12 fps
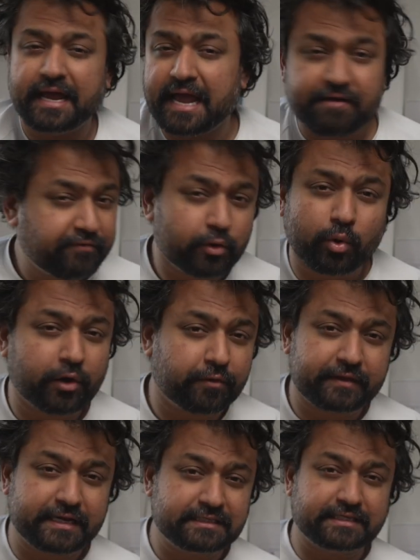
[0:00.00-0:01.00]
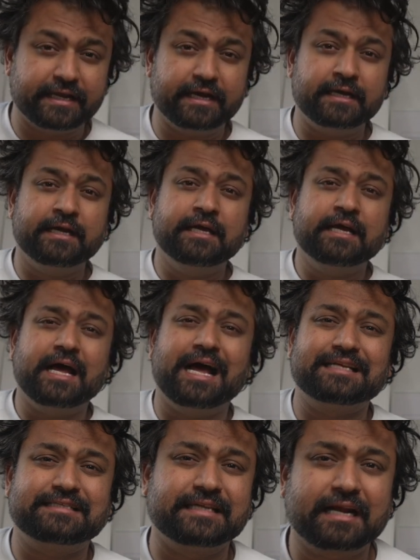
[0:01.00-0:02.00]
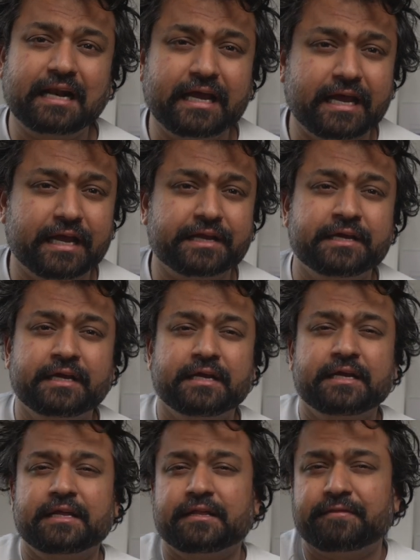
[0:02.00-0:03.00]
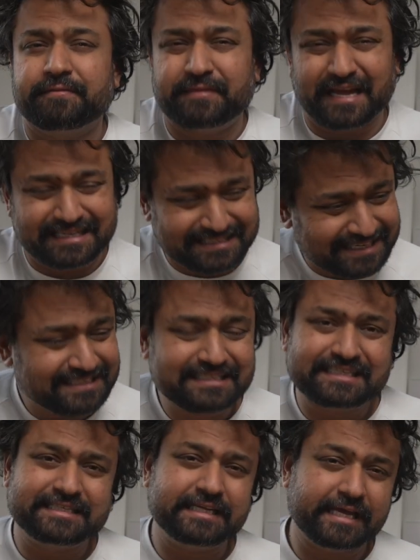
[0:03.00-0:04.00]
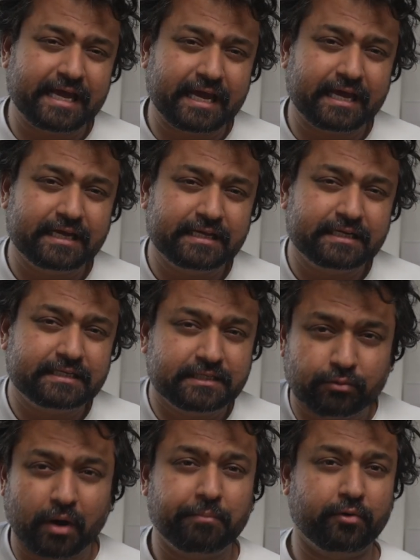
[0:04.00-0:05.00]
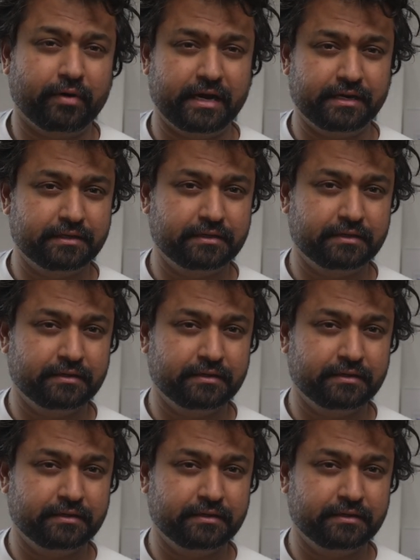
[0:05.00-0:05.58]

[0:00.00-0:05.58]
Everyone on the internet has declared that this is the year to upgrade.